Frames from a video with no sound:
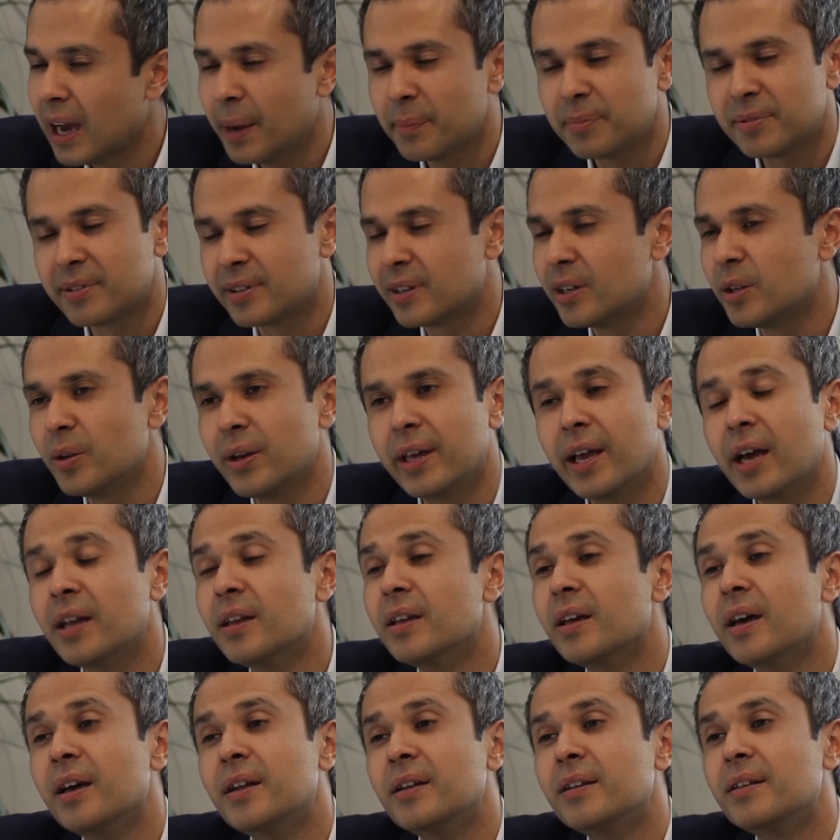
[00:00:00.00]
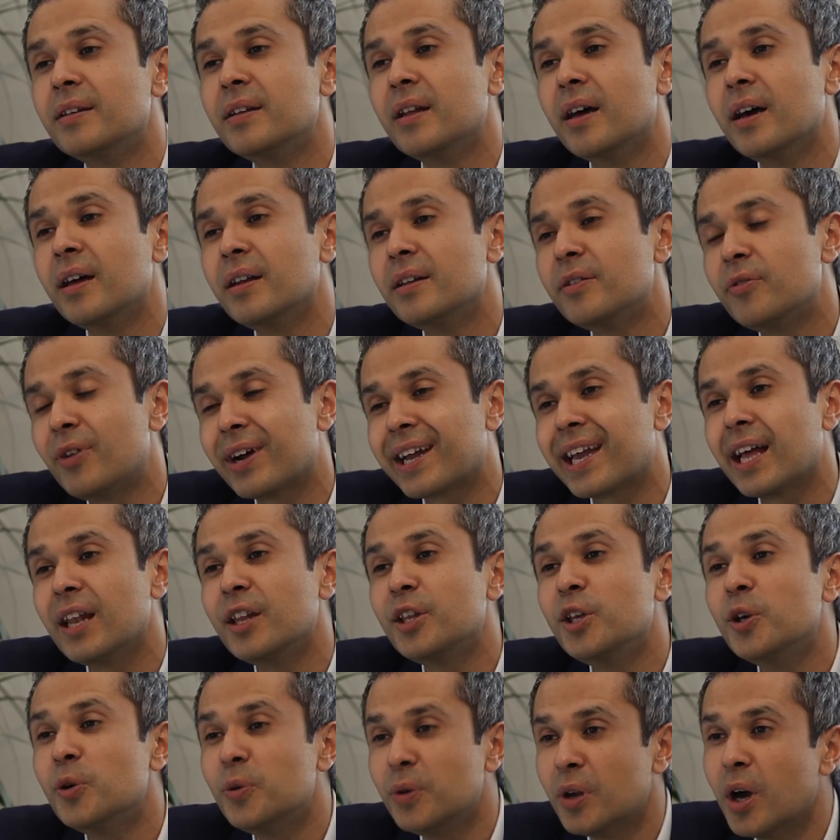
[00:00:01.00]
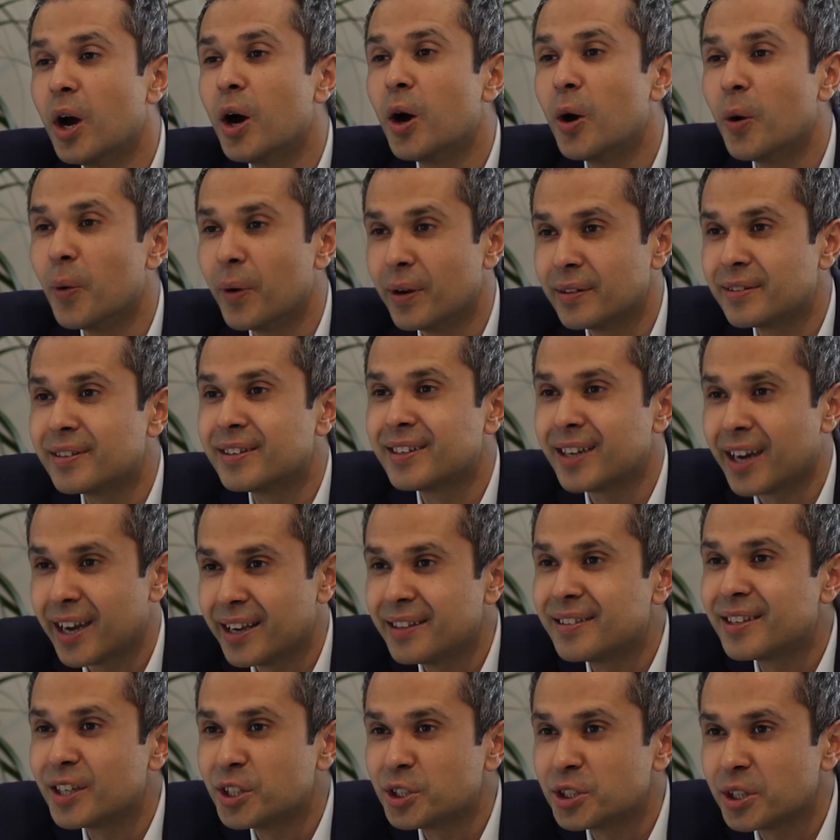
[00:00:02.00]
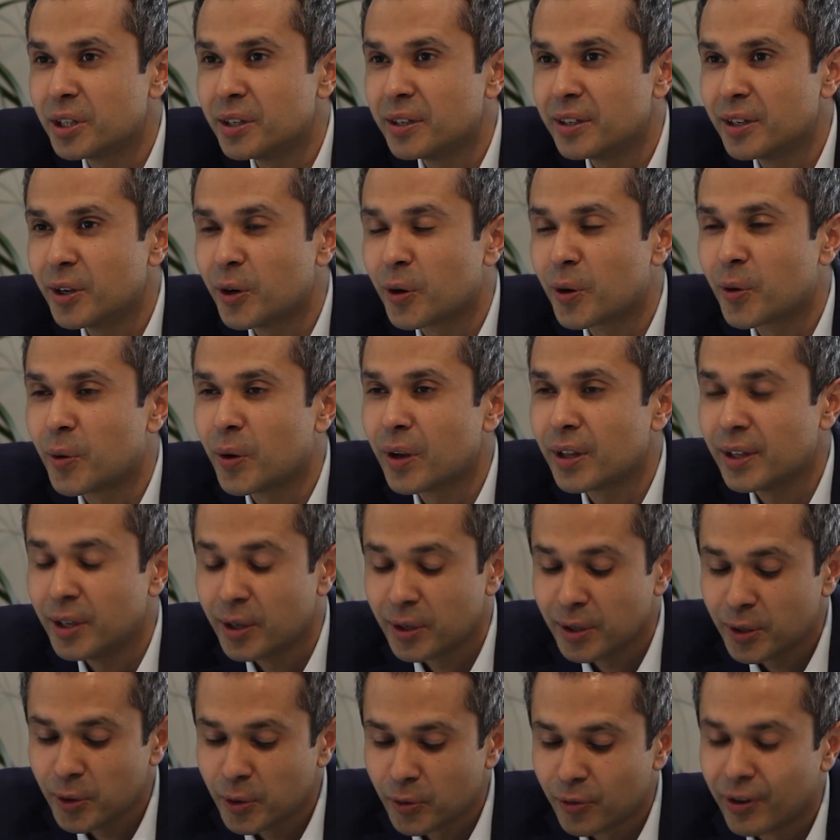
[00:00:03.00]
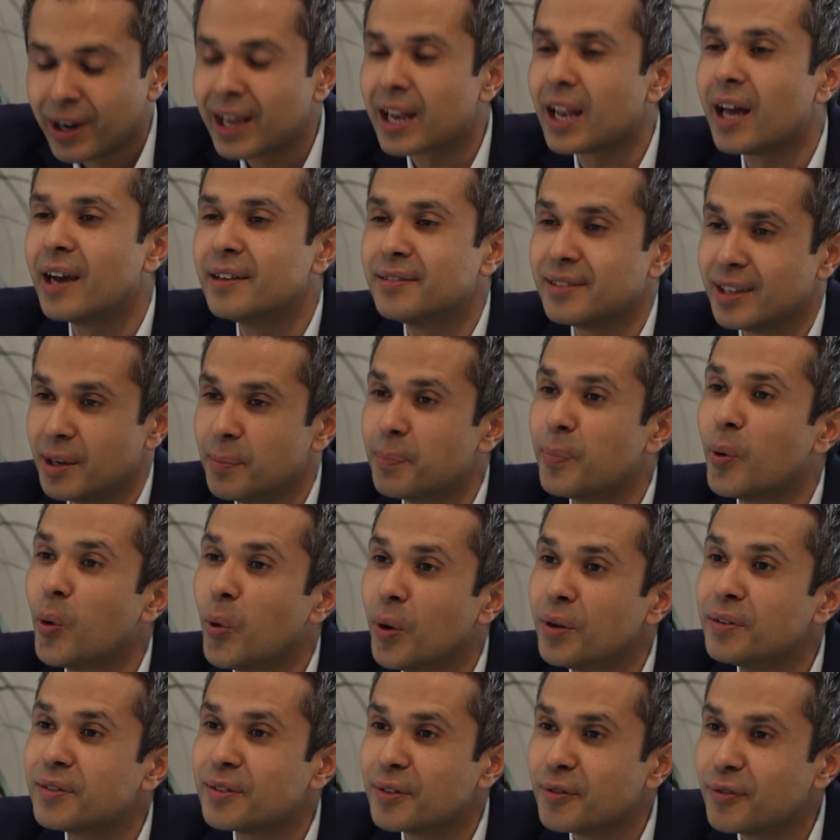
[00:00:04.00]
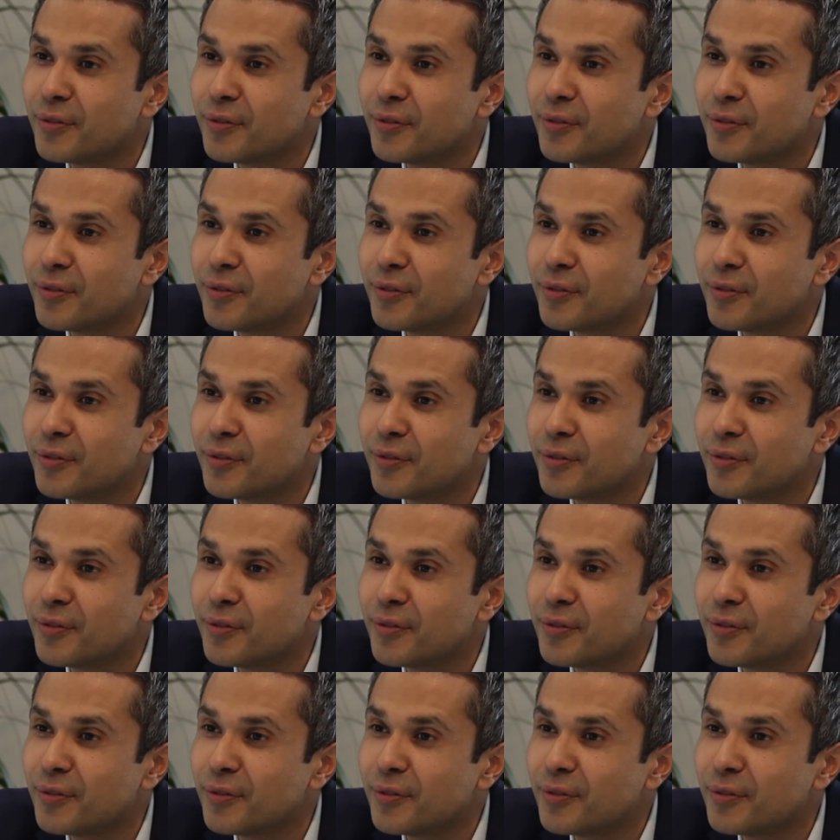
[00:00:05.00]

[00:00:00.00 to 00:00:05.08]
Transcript: Absolutely, and Raquel, as a dietitian, you realize the importance of